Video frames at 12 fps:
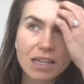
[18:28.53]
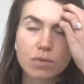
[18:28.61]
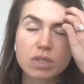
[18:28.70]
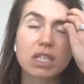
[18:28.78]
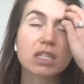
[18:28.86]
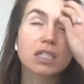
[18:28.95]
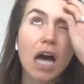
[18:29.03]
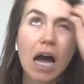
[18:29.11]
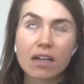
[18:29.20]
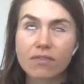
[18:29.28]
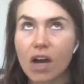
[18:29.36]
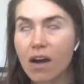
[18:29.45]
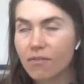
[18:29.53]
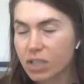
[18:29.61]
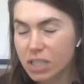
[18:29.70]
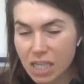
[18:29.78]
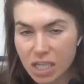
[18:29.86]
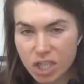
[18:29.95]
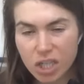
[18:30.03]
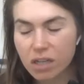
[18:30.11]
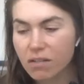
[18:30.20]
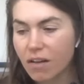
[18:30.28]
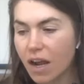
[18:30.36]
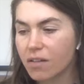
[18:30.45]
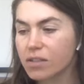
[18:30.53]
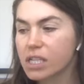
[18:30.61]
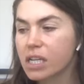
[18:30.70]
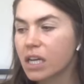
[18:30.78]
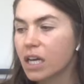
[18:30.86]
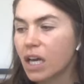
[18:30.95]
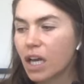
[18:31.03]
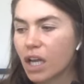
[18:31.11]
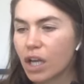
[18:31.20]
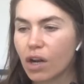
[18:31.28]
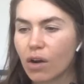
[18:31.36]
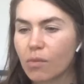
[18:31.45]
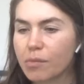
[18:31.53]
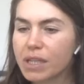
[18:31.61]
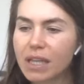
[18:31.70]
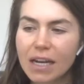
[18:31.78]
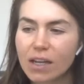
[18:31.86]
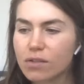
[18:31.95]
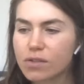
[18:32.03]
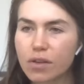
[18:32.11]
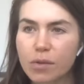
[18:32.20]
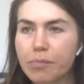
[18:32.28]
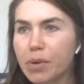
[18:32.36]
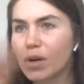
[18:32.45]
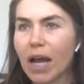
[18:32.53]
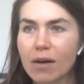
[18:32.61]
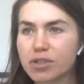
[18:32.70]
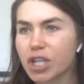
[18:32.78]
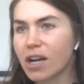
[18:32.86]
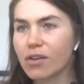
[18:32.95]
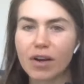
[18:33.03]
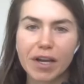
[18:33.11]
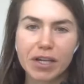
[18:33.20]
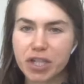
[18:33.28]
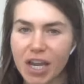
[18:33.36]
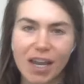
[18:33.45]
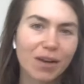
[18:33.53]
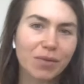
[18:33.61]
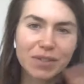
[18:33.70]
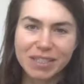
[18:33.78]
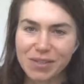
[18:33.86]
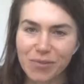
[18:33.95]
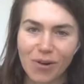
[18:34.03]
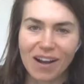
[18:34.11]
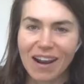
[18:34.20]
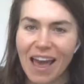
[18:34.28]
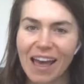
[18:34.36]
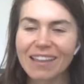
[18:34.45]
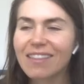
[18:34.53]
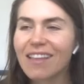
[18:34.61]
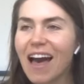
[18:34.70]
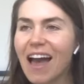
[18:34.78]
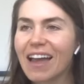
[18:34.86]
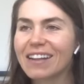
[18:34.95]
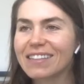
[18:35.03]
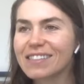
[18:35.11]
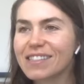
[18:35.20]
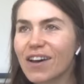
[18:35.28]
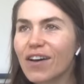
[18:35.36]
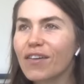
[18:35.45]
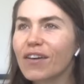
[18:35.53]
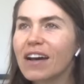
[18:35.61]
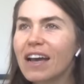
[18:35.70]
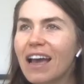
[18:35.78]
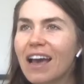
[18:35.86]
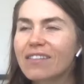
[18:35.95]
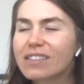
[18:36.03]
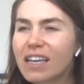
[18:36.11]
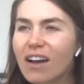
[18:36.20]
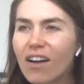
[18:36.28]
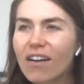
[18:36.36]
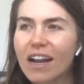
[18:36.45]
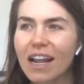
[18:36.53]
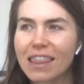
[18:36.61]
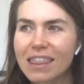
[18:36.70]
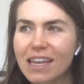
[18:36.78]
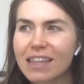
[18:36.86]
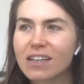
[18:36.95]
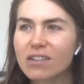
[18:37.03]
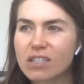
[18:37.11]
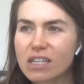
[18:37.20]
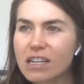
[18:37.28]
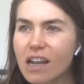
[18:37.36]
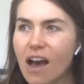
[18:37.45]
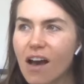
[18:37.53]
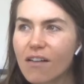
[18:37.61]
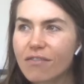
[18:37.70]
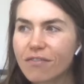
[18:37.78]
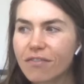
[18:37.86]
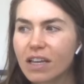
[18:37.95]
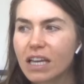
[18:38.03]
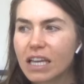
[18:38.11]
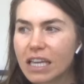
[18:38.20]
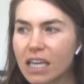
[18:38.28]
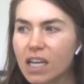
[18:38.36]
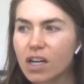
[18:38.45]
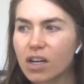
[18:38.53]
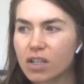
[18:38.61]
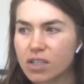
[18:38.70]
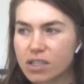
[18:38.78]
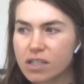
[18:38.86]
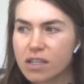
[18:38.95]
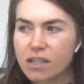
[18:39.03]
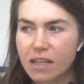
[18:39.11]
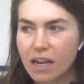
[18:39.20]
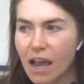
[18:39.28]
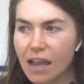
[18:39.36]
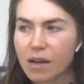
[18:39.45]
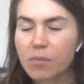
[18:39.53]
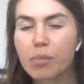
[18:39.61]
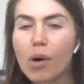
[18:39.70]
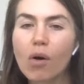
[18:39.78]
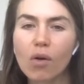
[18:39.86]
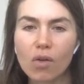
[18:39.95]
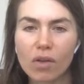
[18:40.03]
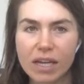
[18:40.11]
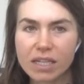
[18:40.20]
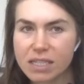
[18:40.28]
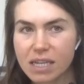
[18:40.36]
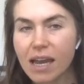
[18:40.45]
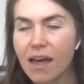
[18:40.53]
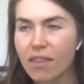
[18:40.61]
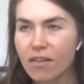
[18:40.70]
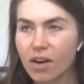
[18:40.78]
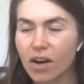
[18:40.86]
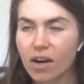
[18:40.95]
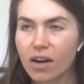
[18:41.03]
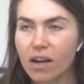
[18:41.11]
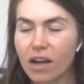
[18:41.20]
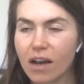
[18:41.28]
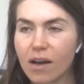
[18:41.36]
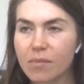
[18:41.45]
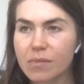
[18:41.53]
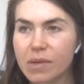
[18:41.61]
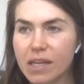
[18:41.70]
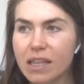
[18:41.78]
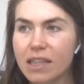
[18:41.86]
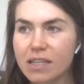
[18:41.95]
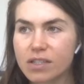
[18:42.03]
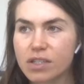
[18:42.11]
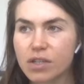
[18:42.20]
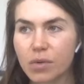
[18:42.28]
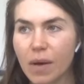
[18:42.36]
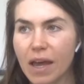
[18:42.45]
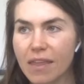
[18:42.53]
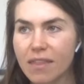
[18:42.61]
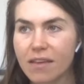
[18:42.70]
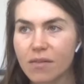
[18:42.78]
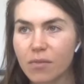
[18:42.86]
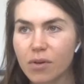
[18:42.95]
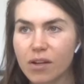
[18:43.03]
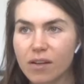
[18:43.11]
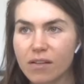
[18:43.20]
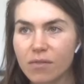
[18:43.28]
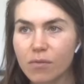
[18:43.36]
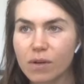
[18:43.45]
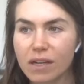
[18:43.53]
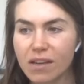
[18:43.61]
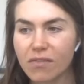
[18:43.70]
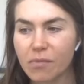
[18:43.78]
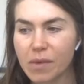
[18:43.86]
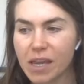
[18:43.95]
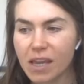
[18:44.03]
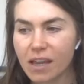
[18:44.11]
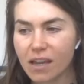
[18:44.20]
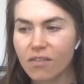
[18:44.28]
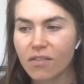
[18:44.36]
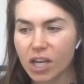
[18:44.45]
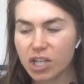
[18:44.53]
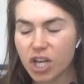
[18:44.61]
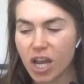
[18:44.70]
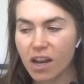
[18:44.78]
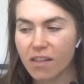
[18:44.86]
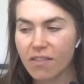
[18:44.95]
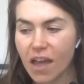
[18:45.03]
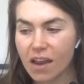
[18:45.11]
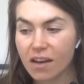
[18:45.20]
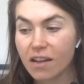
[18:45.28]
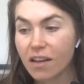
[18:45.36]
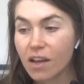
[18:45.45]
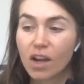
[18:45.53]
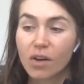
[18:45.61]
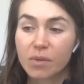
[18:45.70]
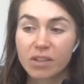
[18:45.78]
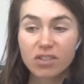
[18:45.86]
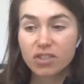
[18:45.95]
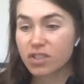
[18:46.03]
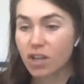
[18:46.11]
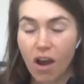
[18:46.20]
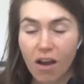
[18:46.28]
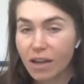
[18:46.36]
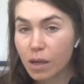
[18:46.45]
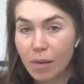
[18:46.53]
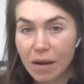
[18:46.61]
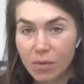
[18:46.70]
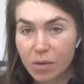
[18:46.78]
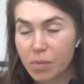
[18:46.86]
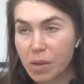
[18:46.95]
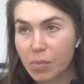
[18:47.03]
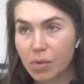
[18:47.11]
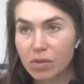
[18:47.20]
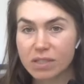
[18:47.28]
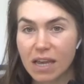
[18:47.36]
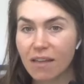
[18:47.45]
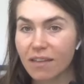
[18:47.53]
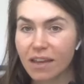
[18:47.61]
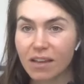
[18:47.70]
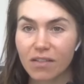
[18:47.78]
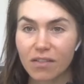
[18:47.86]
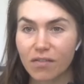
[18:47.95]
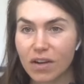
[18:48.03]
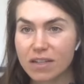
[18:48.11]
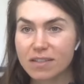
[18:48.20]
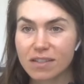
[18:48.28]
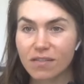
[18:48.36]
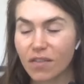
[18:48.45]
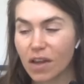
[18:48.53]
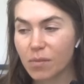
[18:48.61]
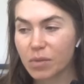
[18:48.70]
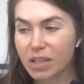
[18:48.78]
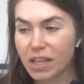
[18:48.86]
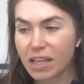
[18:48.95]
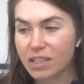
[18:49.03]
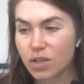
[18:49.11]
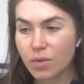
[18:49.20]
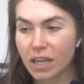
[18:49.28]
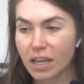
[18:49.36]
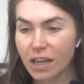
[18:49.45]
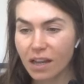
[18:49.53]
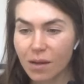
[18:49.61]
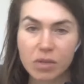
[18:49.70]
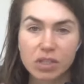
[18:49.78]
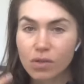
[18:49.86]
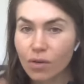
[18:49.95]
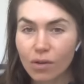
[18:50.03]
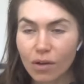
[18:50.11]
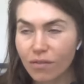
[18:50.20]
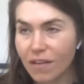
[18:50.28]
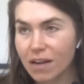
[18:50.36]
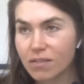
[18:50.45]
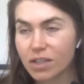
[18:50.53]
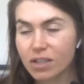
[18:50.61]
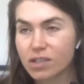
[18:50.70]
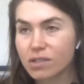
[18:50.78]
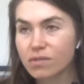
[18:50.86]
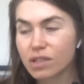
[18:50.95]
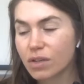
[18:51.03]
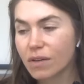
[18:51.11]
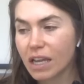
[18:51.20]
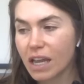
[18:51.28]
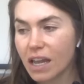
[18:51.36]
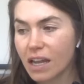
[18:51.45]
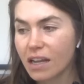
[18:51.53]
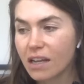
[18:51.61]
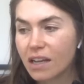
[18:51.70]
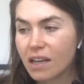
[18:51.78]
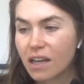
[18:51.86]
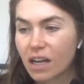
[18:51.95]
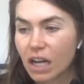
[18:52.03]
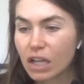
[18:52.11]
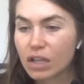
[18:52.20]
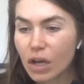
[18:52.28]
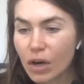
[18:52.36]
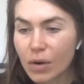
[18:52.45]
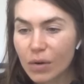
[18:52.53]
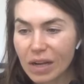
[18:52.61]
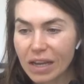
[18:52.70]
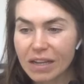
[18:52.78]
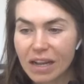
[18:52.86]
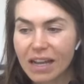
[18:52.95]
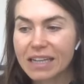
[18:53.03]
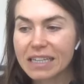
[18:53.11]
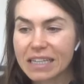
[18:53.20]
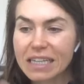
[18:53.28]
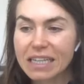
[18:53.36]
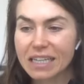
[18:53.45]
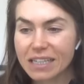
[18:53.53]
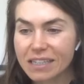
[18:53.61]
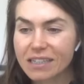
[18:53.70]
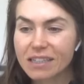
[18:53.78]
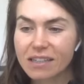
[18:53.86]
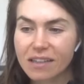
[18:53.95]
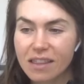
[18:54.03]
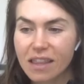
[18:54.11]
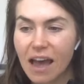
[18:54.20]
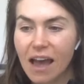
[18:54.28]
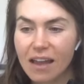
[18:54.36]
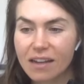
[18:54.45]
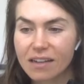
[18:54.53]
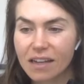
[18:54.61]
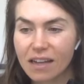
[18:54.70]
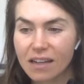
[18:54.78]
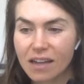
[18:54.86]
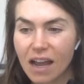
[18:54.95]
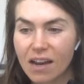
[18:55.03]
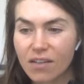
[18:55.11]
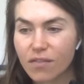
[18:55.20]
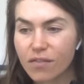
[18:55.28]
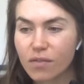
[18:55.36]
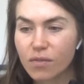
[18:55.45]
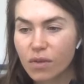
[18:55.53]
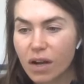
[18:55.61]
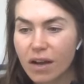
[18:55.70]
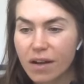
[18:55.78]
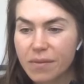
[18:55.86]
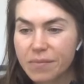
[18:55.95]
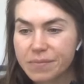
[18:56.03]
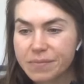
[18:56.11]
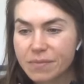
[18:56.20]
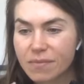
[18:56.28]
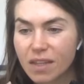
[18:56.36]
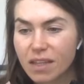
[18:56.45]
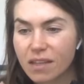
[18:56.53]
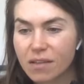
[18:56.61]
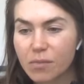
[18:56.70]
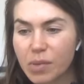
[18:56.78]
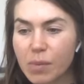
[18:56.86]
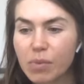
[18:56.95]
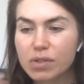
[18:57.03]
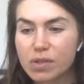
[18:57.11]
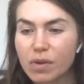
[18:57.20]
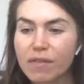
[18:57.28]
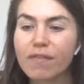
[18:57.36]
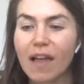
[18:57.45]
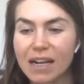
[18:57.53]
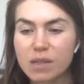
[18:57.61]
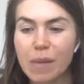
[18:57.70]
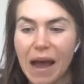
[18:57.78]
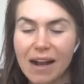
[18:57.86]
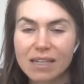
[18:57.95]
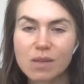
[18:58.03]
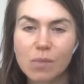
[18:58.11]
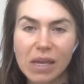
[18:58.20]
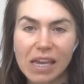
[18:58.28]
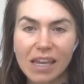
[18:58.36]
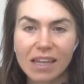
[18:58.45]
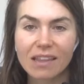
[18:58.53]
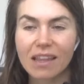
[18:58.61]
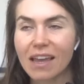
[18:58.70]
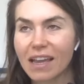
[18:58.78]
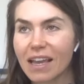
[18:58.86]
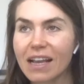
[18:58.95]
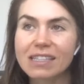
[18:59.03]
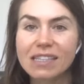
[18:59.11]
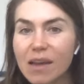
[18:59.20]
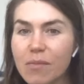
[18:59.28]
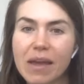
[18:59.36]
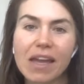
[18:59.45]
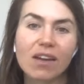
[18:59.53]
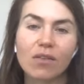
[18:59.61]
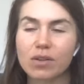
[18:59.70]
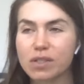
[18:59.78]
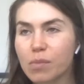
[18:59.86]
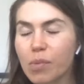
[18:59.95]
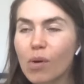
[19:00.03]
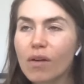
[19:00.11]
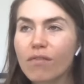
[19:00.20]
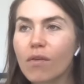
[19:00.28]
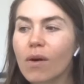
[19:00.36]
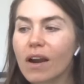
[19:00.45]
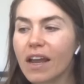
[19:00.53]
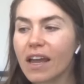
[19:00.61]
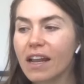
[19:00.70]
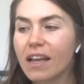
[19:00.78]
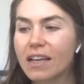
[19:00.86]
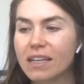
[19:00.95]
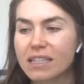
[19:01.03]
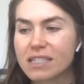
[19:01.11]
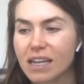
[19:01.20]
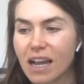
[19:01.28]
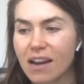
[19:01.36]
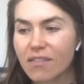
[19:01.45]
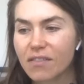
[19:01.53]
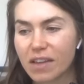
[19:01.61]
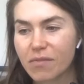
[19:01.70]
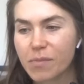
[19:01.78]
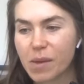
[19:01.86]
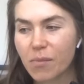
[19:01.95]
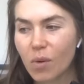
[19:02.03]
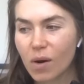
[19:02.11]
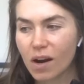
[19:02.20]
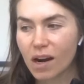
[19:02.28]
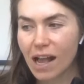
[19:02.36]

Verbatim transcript: There was a lot of conversation around, you know, millennials are the burnout generation was one headline. And so it's like, all right, I think there's enough here to, that I can pull it together um, in this new way that would, would give me conviction. And then really just talking about it with people, telling friends and family, doing it. I'm a solo founder, so doing it alone, I, I needed that kind of um, people to reflect back to me, like excitement or support for it, to kind of give me more